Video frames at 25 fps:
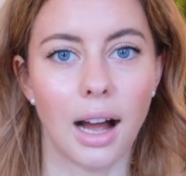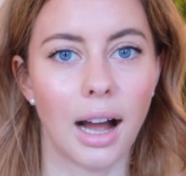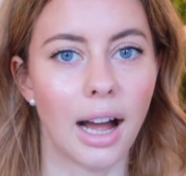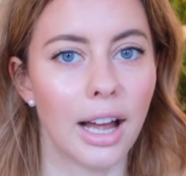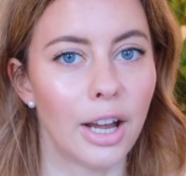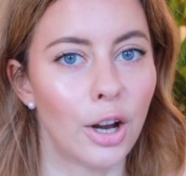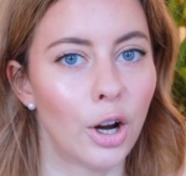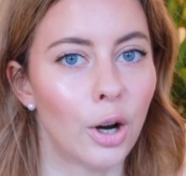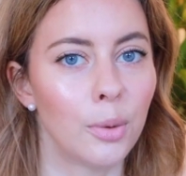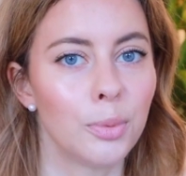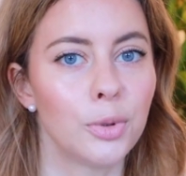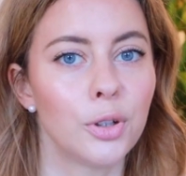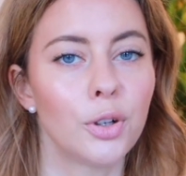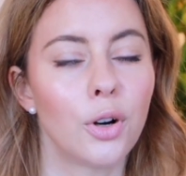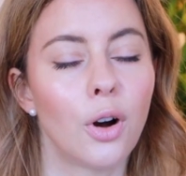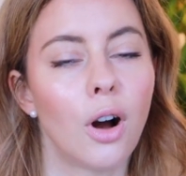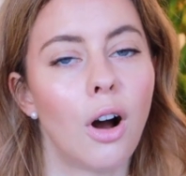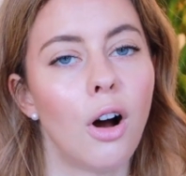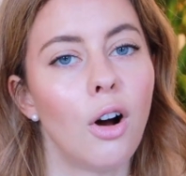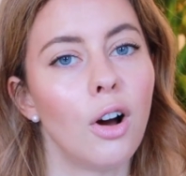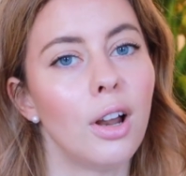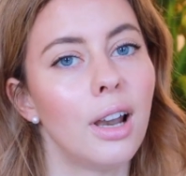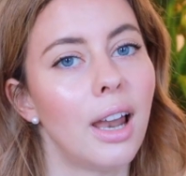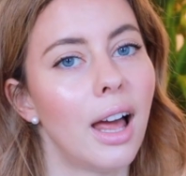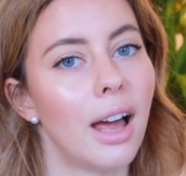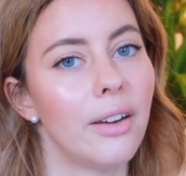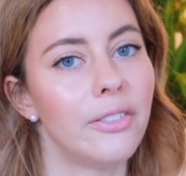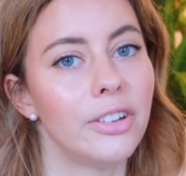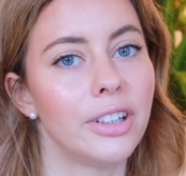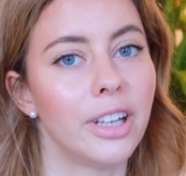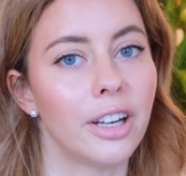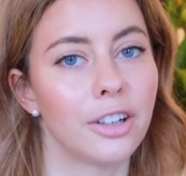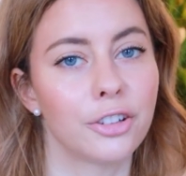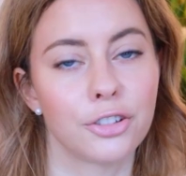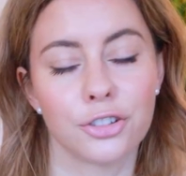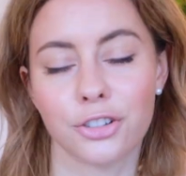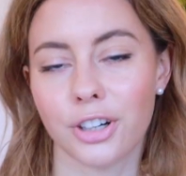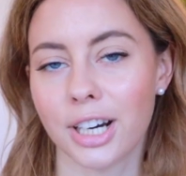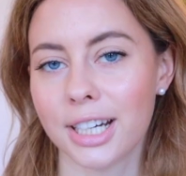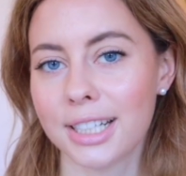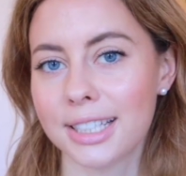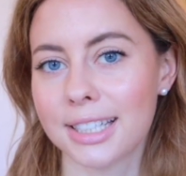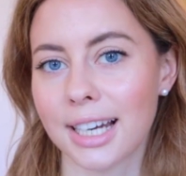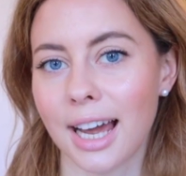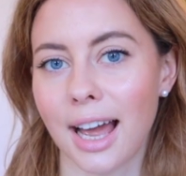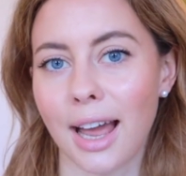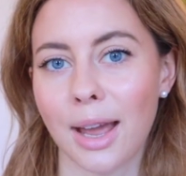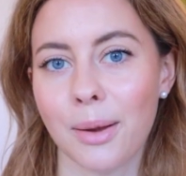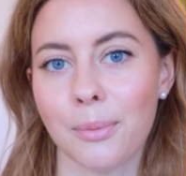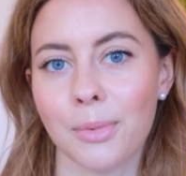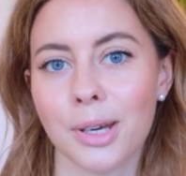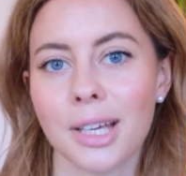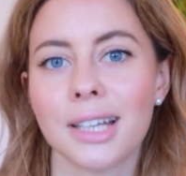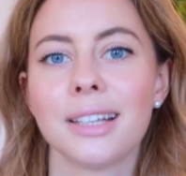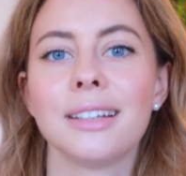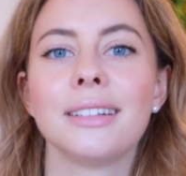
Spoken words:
I hope you are all having a great time,